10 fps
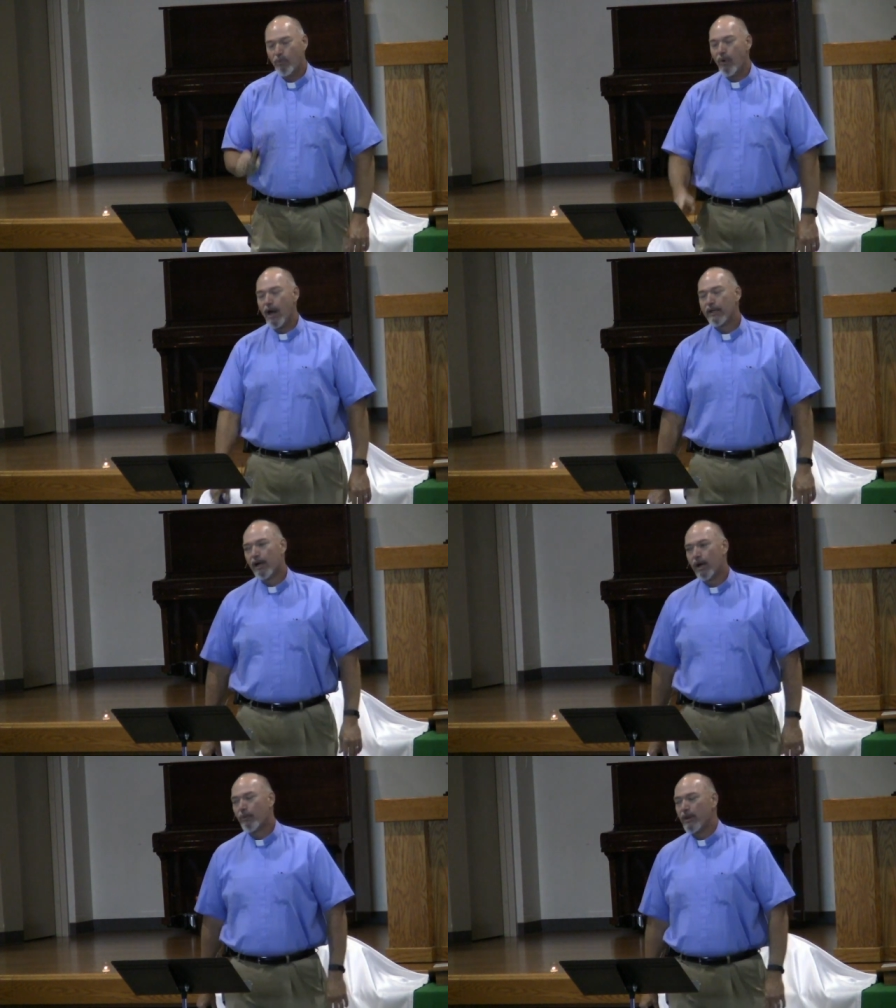What
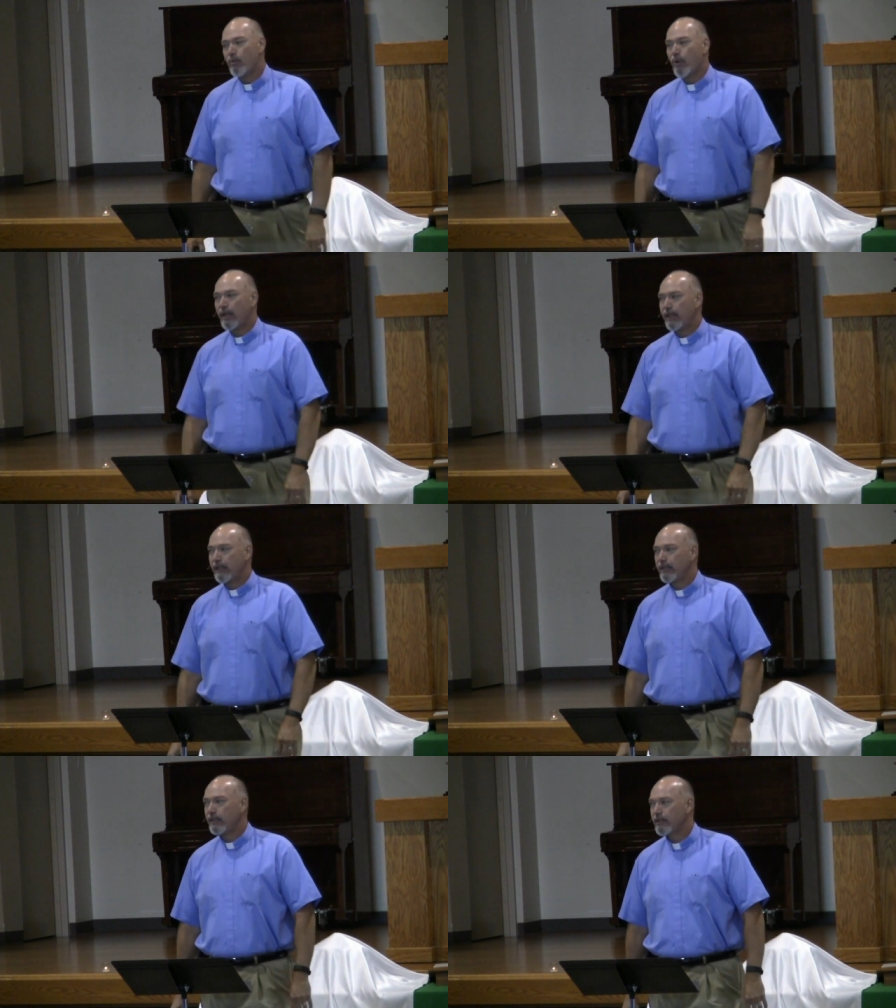are we
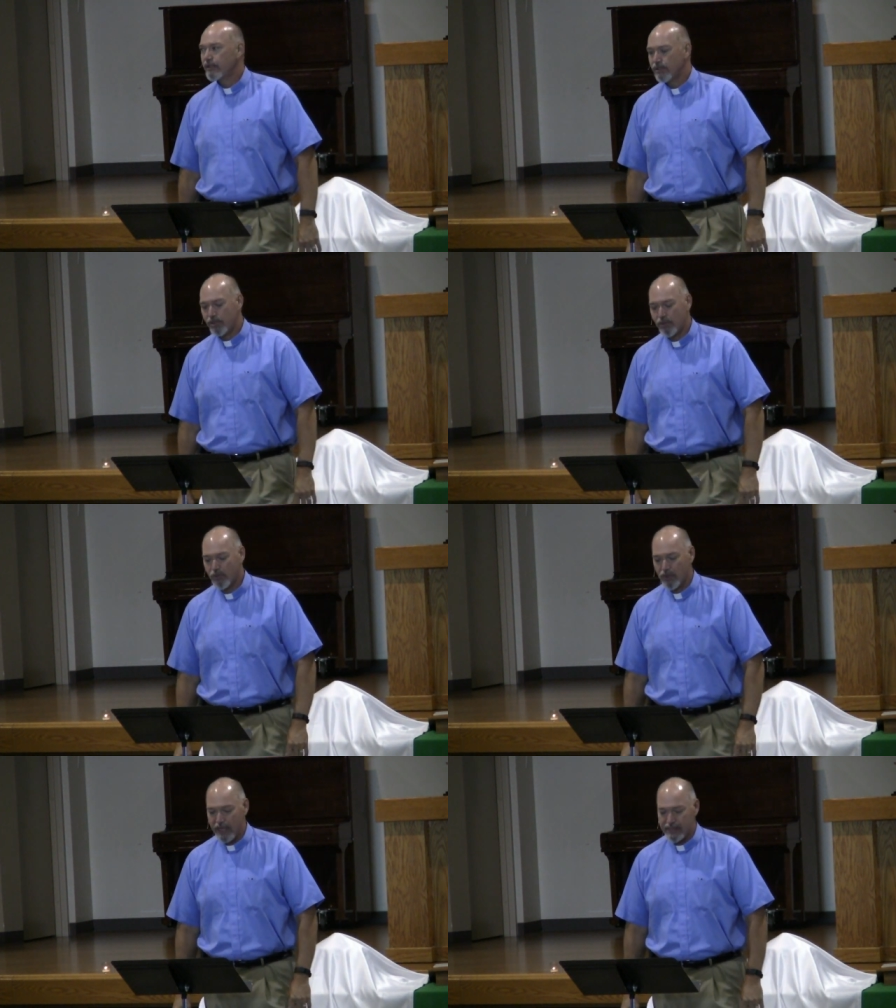willing to
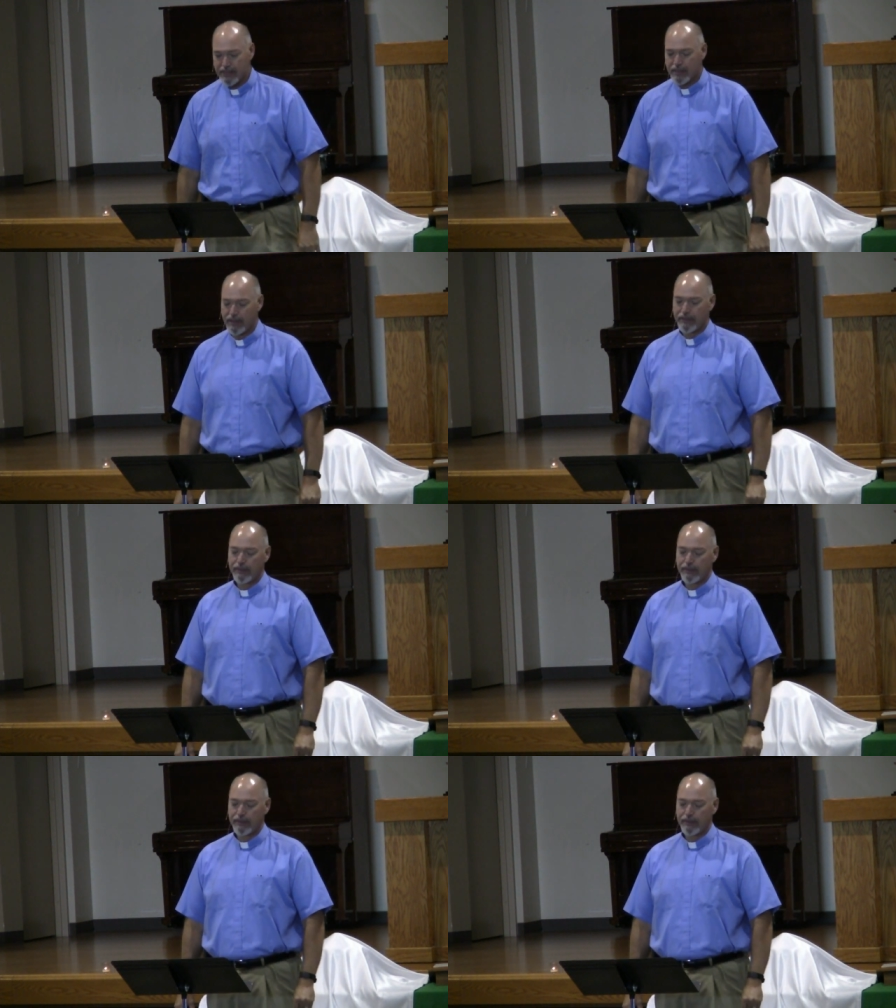risk?